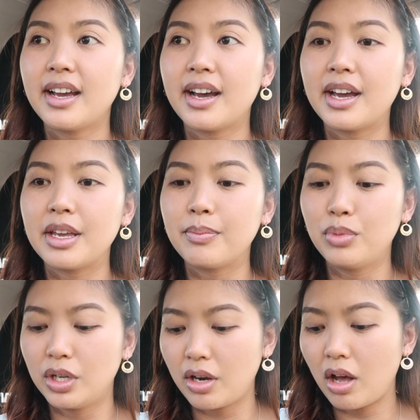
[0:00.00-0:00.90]
I
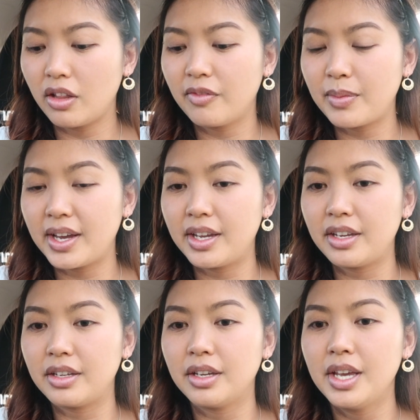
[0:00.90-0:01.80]
put all of
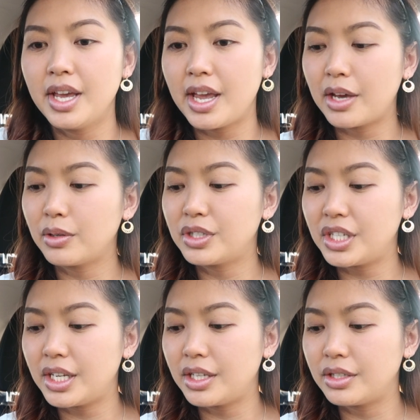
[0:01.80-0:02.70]
my
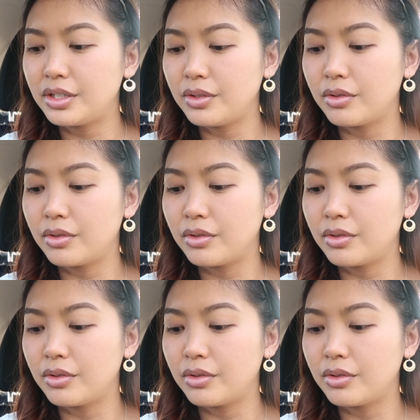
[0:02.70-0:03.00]
energy into